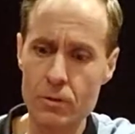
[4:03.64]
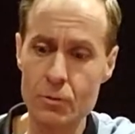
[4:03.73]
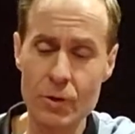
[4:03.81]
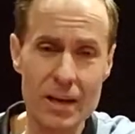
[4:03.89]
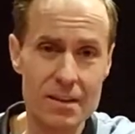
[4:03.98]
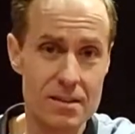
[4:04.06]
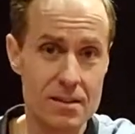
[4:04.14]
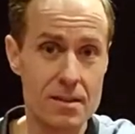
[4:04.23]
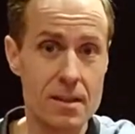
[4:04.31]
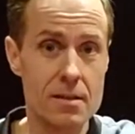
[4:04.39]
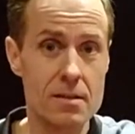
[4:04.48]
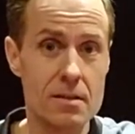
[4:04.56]
creates
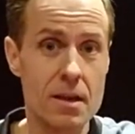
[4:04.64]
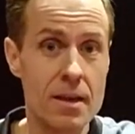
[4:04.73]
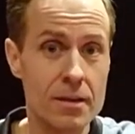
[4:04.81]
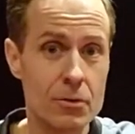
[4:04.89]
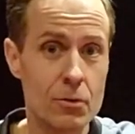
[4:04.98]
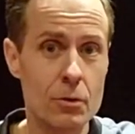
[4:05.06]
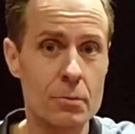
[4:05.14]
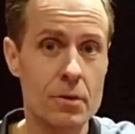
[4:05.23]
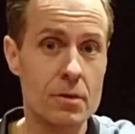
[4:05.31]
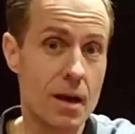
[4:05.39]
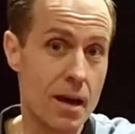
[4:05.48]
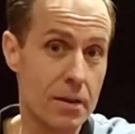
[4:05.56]
these
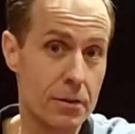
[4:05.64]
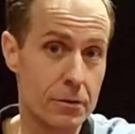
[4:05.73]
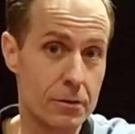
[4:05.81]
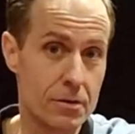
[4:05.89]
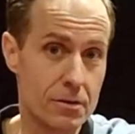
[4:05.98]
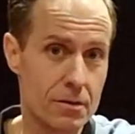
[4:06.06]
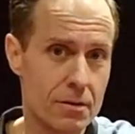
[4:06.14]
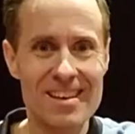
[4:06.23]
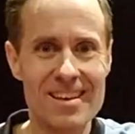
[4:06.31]
enormous others,